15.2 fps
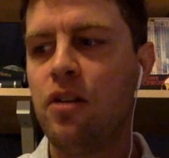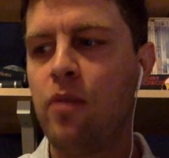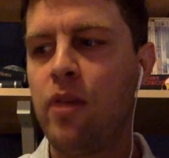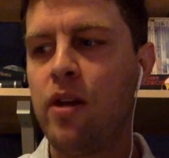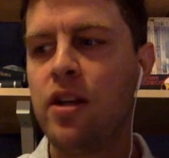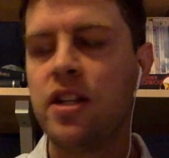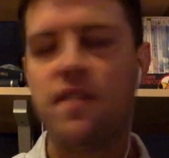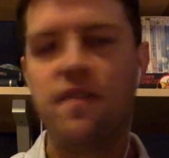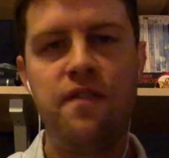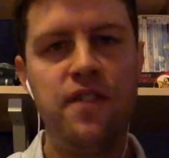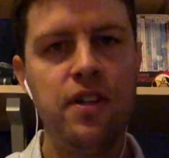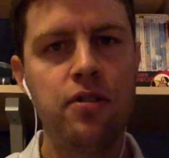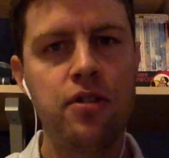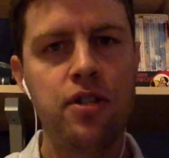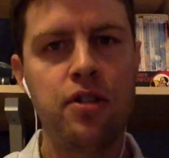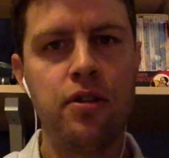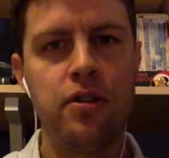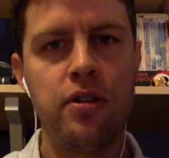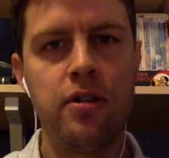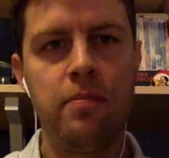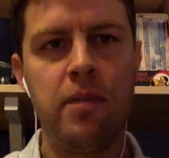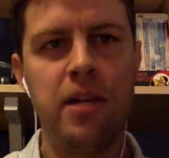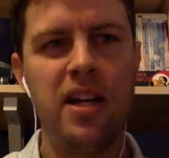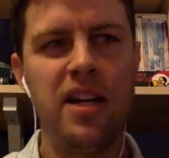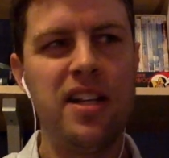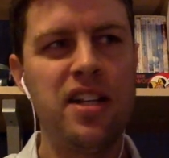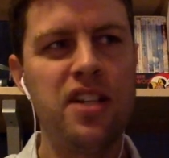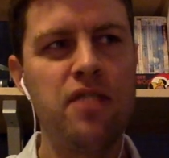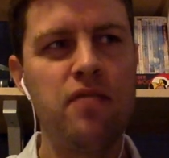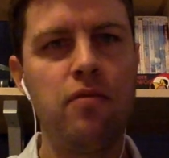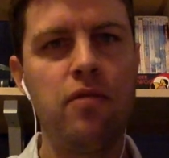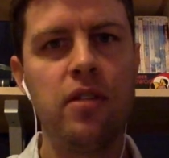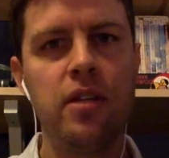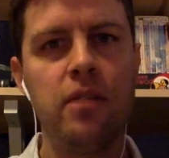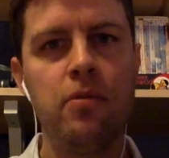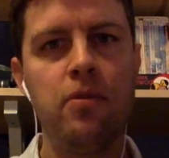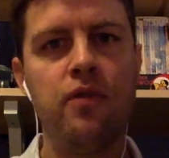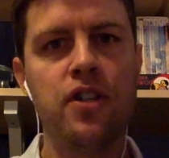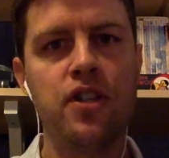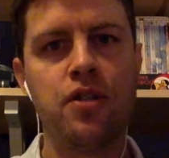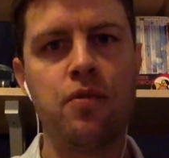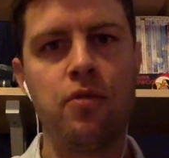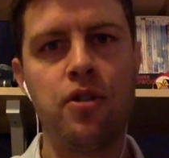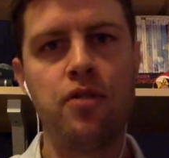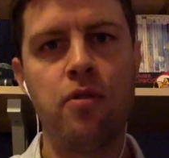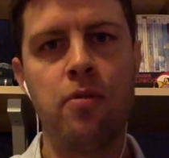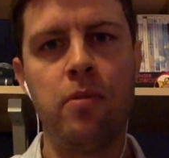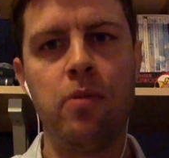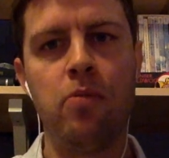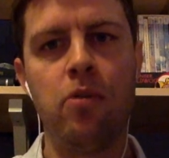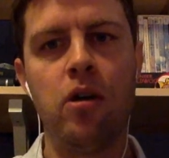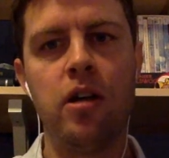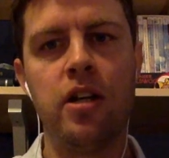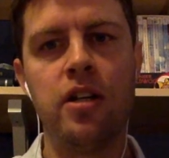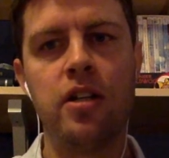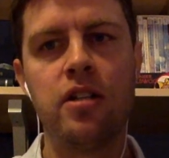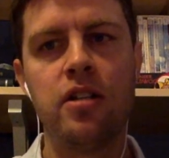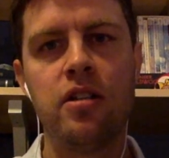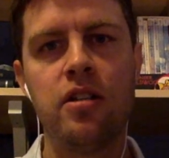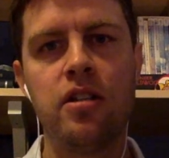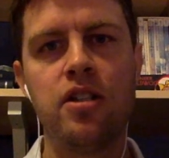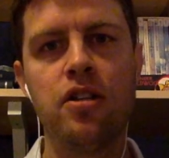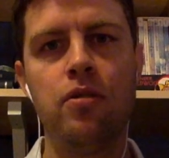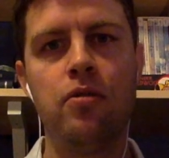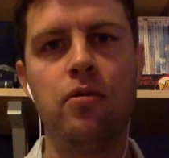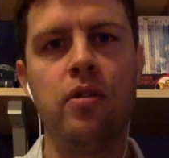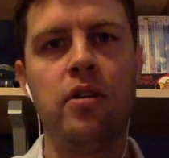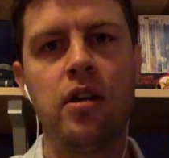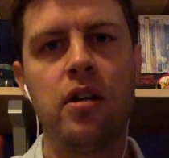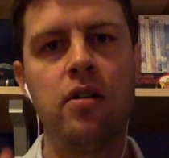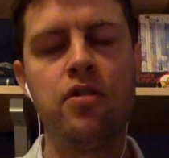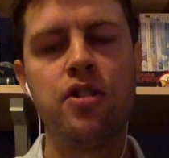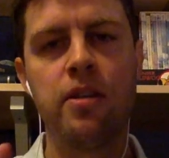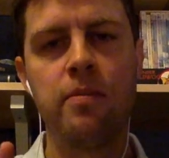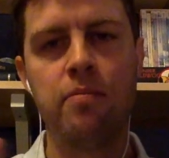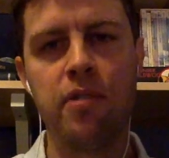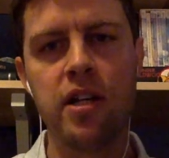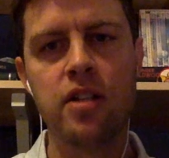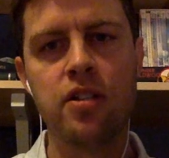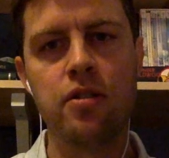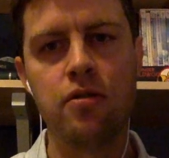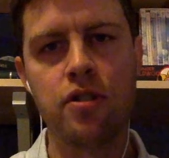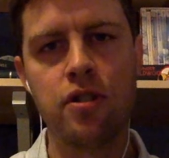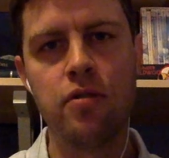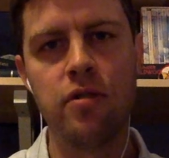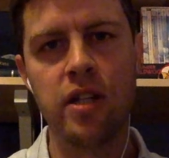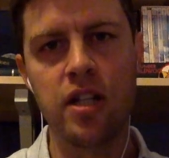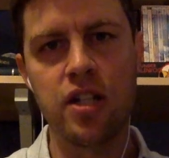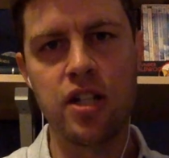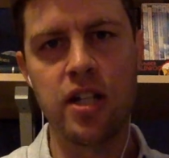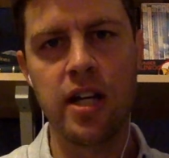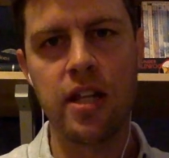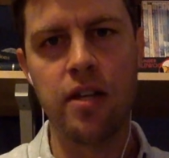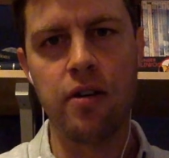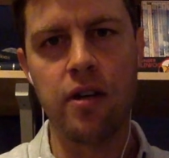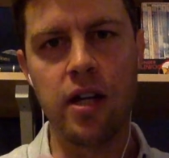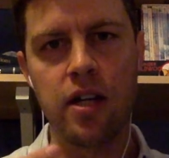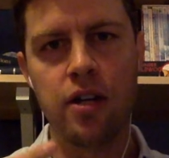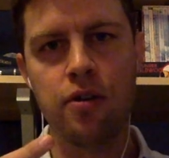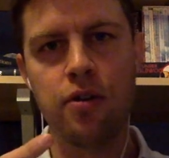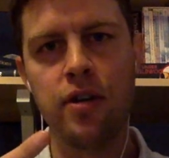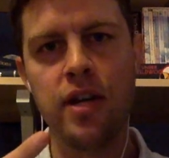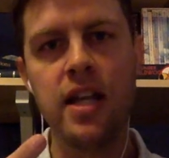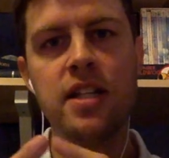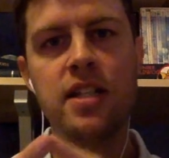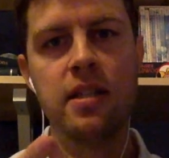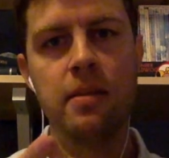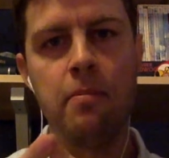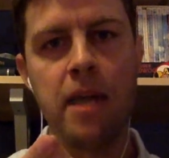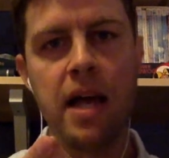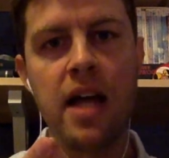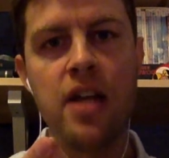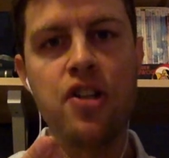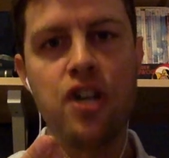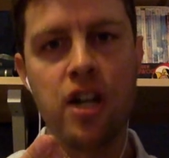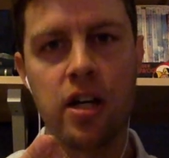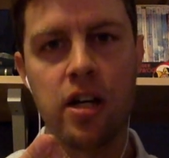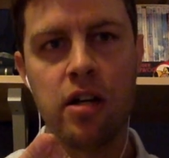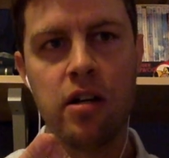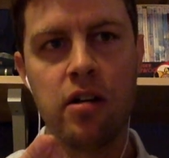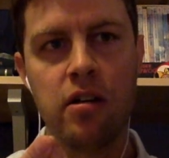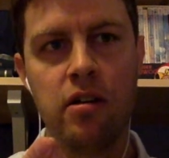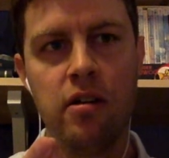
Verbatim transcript: awareness feels good, but it doesn't really move us towards what we want. So coaching brings those two things together. It creates the magic